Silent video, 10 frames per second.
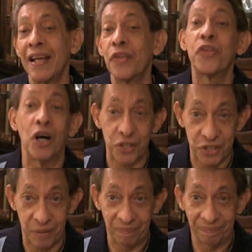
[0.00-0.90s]

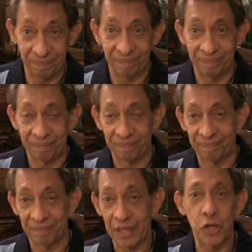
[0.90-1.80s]
thoughts,
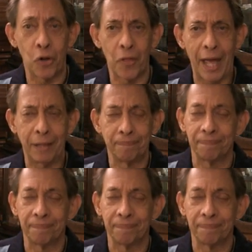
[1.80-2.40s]
and all that.